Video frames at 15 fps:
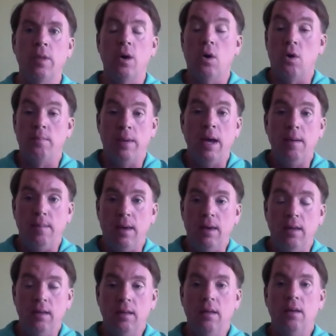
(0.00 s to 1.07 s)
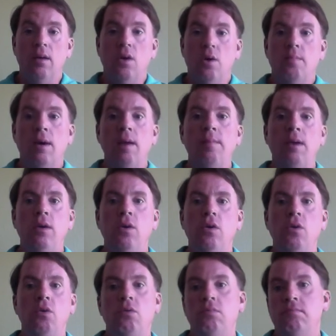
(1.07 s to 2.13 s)
Or maybe
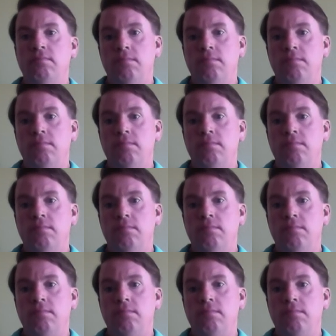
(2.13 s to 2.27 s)
you